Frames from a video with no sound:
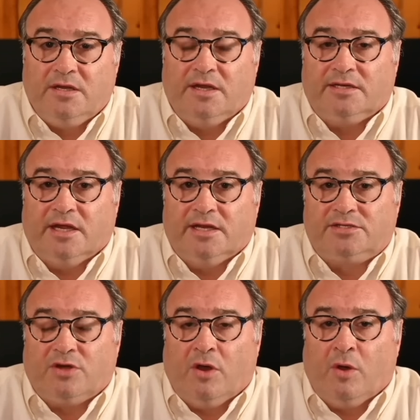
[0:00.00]
and and
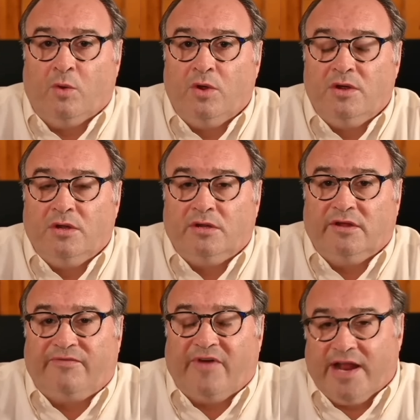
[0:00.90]
so
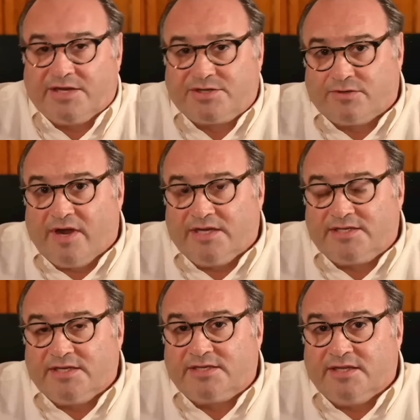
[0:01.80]
the financial
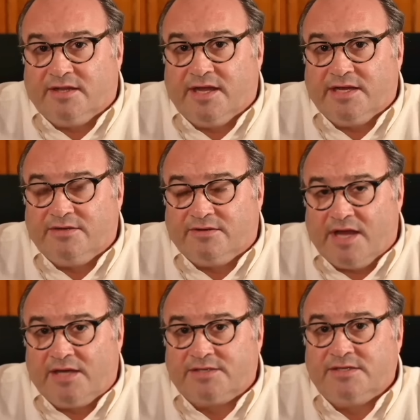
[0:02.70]
crisis in the late
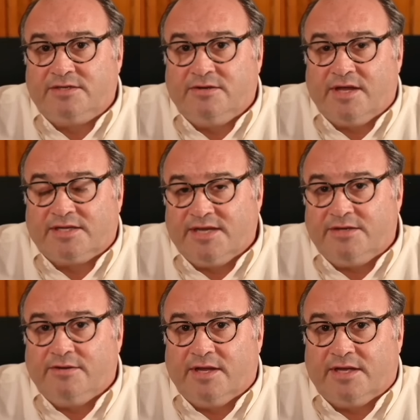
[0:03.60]
2000s,
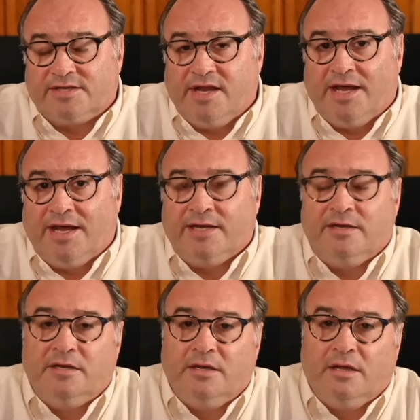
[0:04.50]
2008, 2009
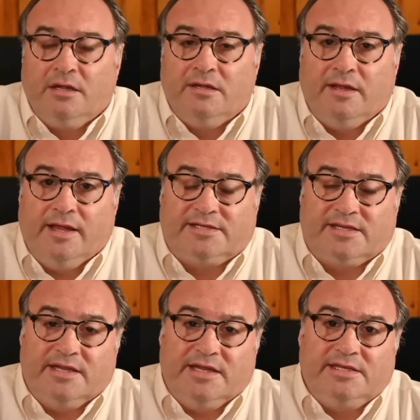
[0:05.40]
it's
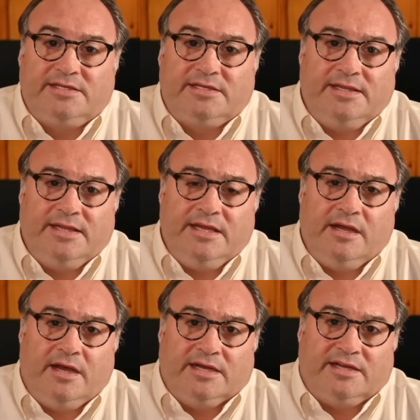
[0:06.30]
an
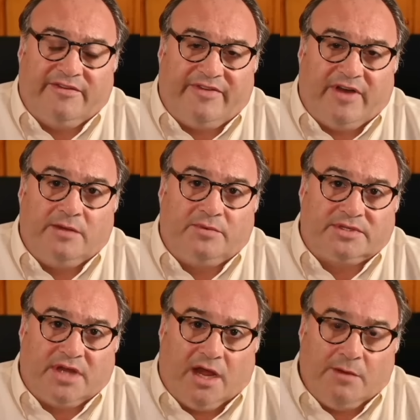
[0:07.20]
easily identifiable
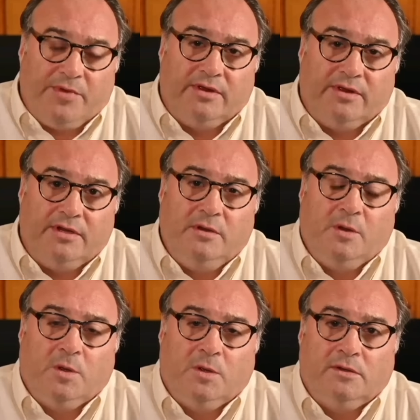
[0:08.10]
time period
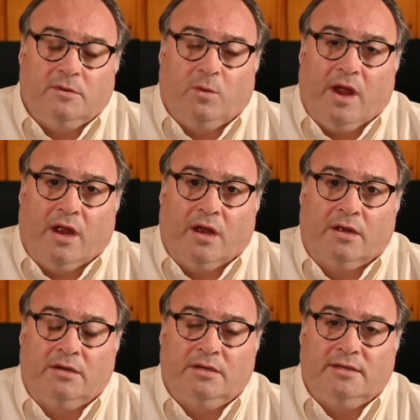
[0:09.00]

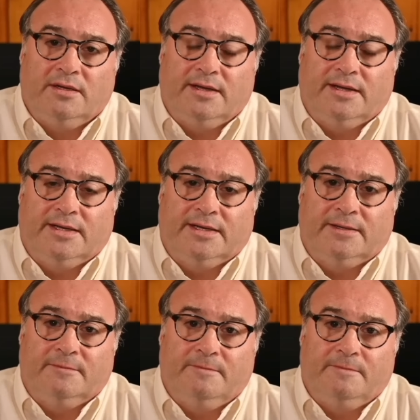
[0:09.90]
where uh,